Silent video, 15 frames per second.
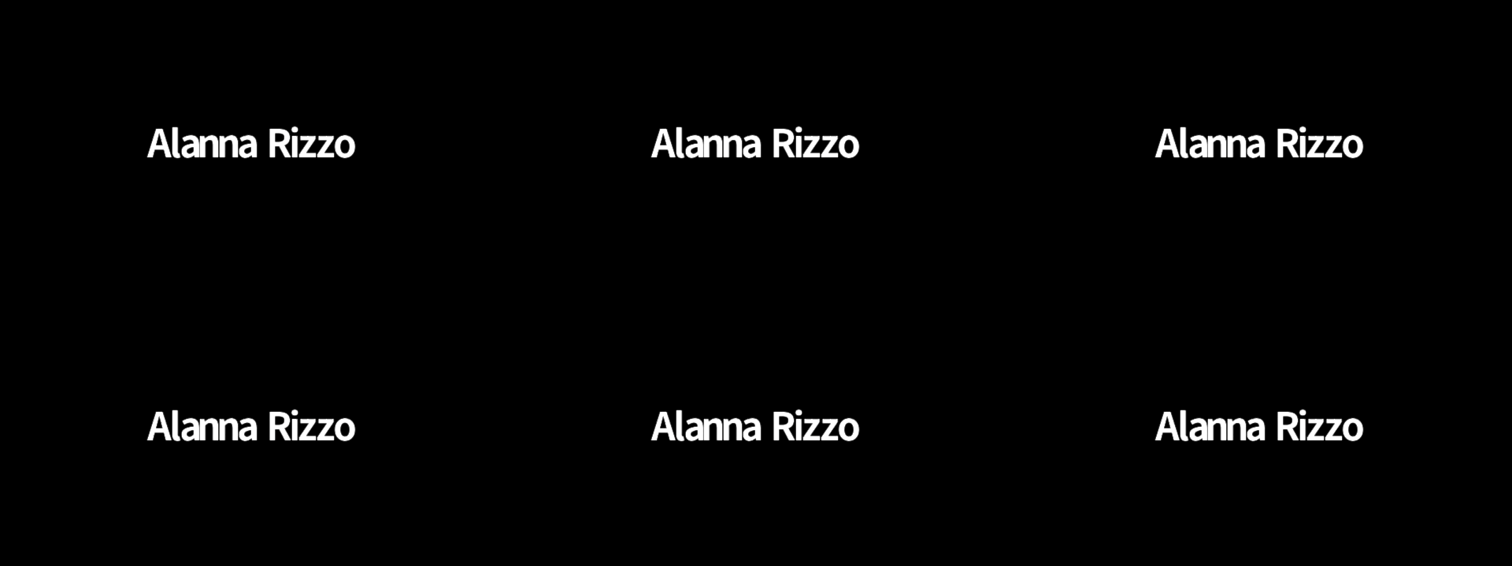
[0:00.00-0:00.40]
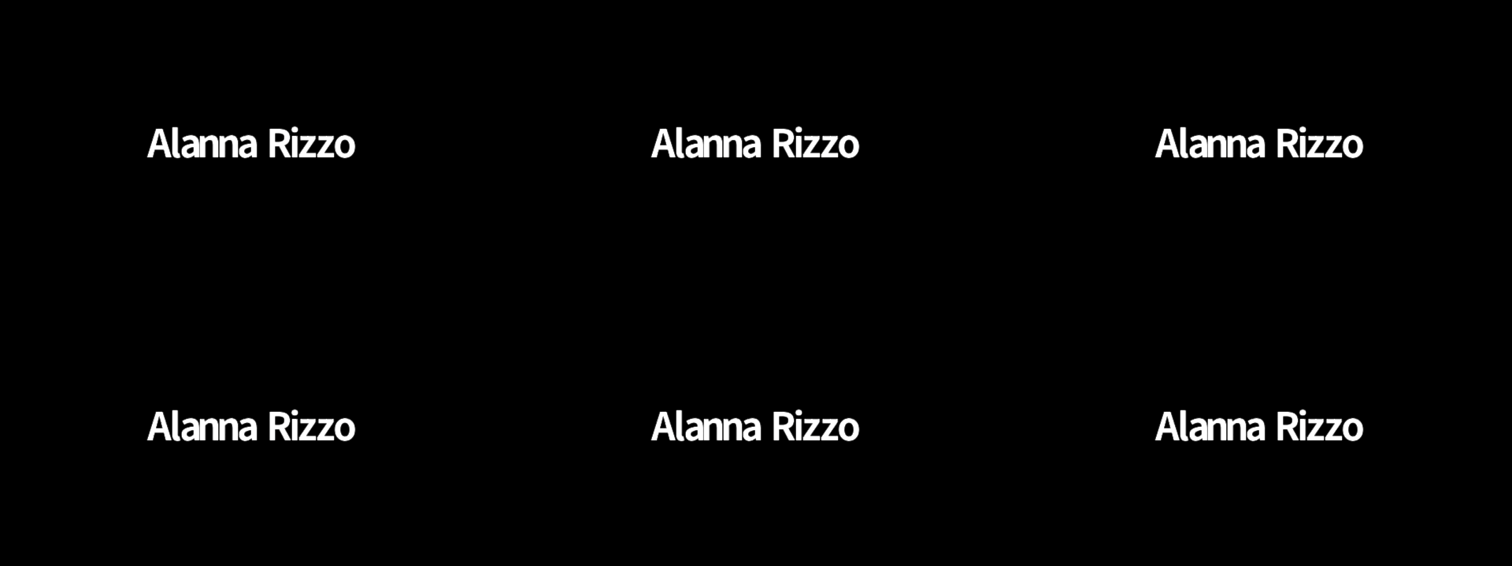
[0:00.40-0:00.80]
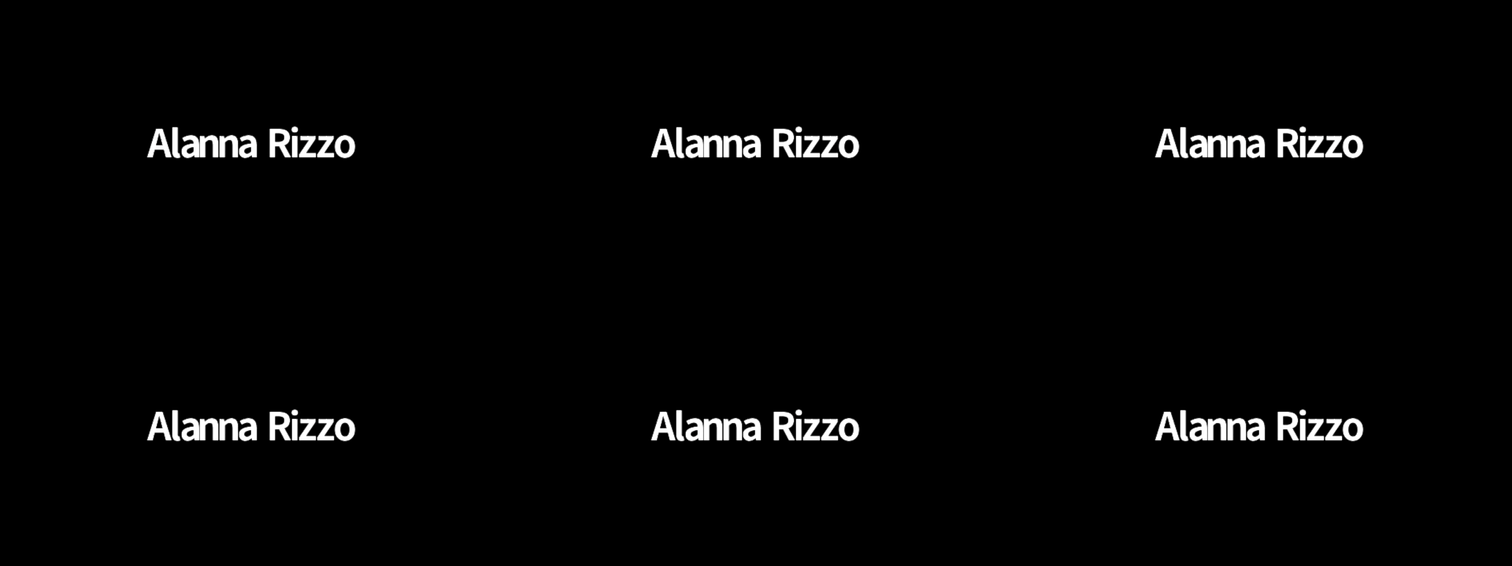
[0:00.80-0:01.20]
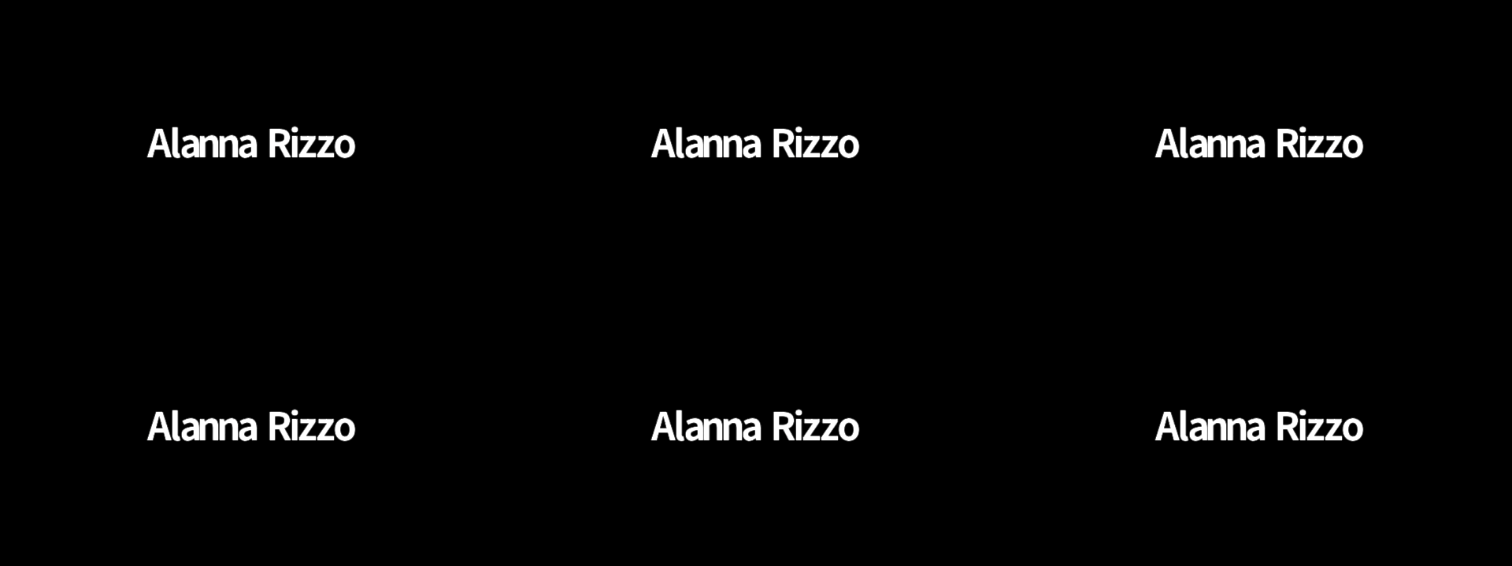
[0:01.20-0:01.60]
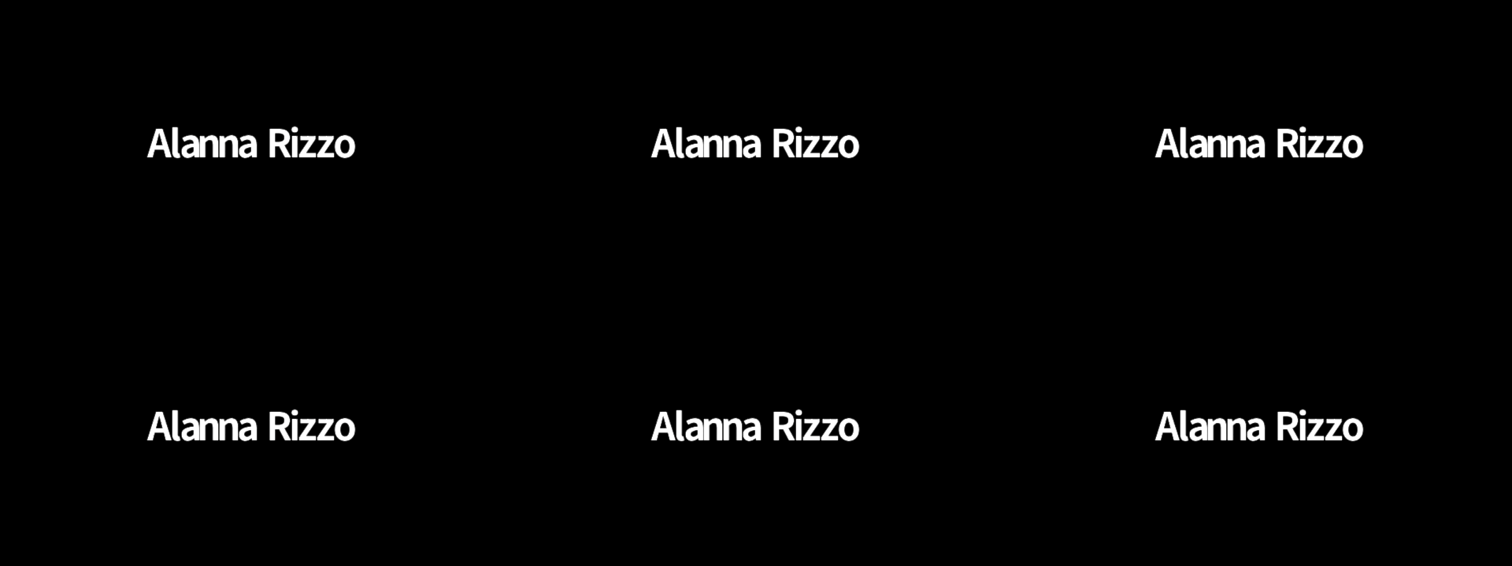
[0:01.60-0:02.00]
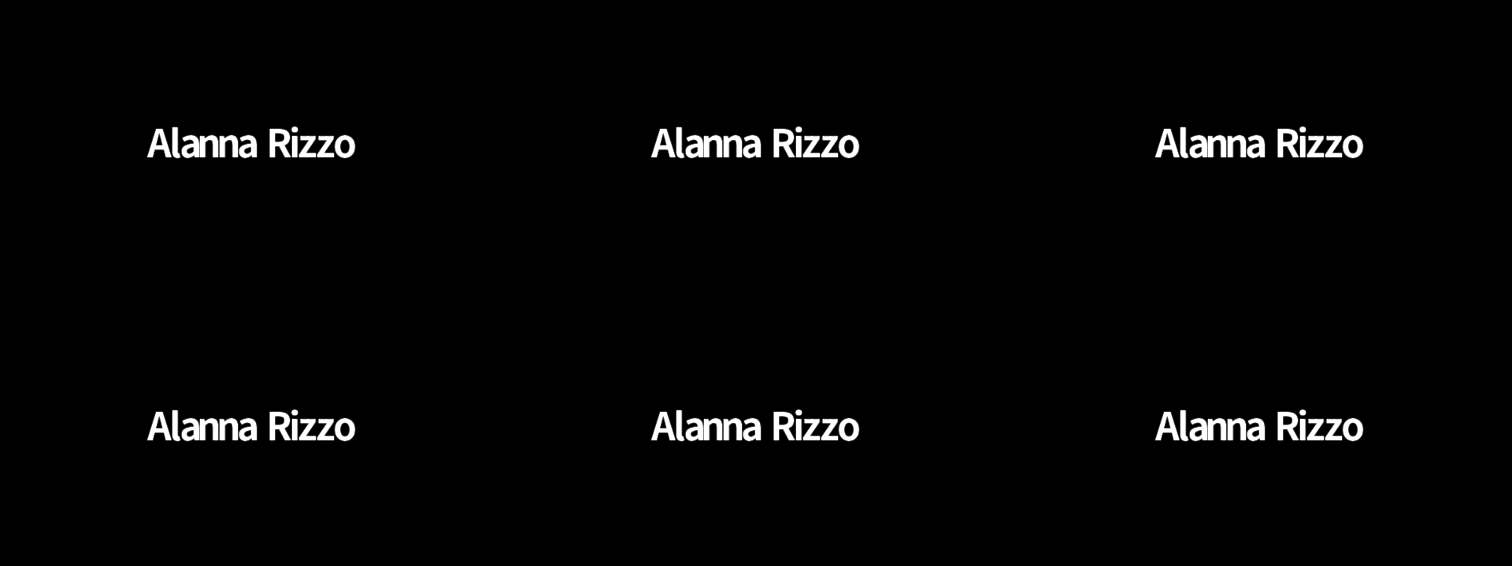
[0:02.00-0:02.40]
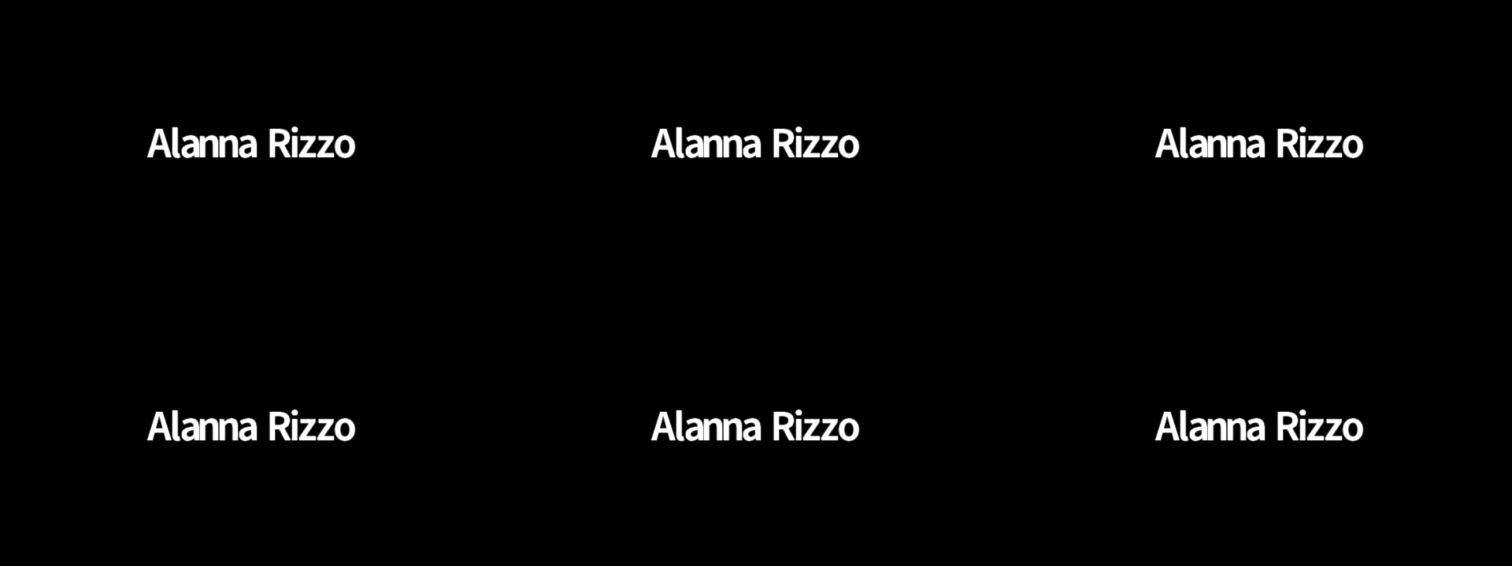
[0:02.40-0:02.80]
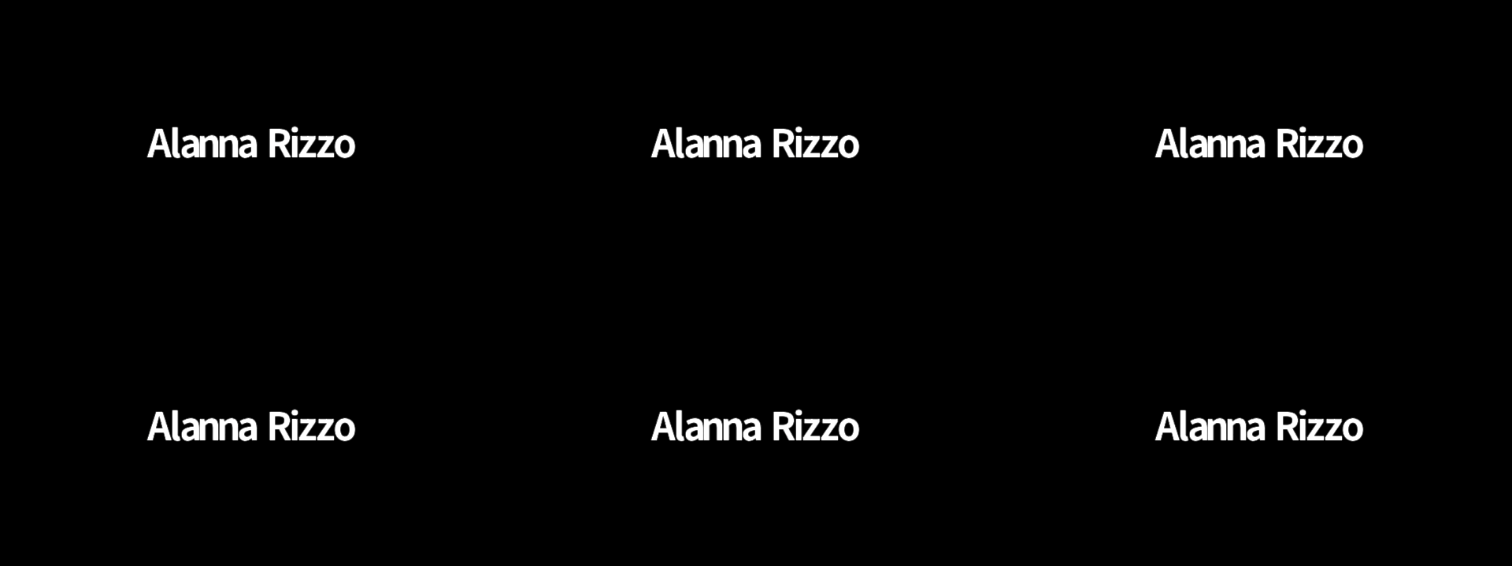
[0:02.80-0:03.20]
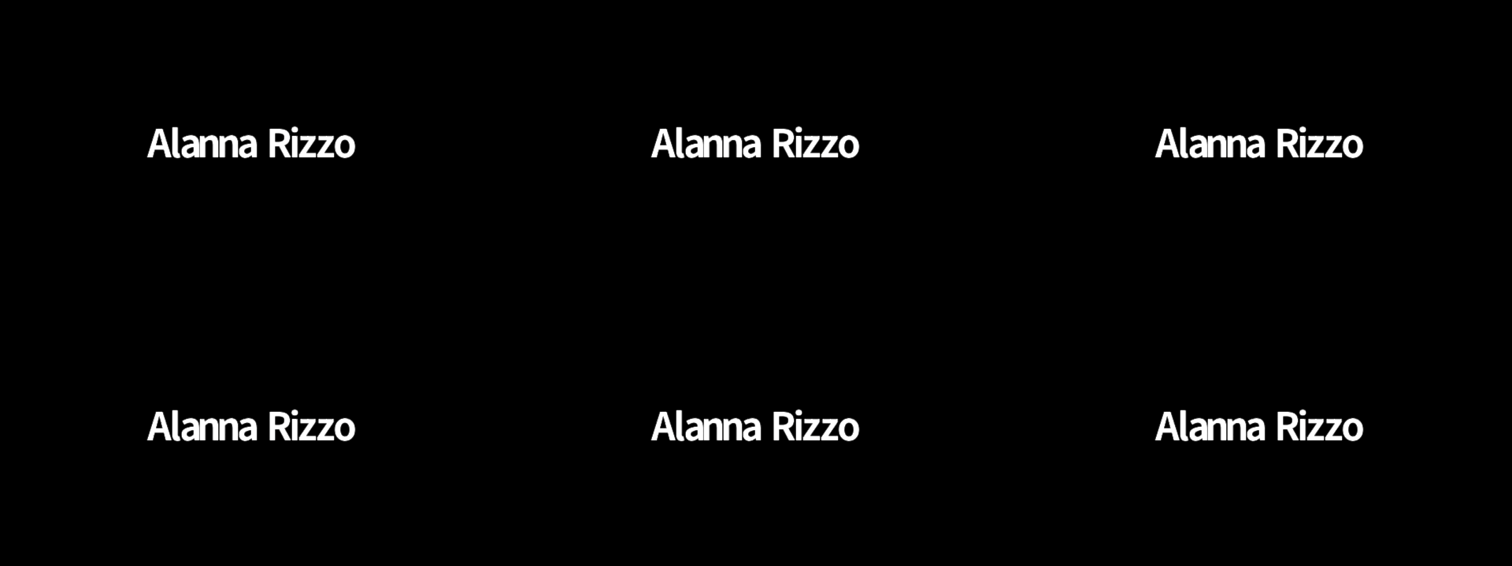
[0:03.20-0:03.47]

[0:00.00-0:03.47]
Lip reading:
Nobody's mouth can be seen.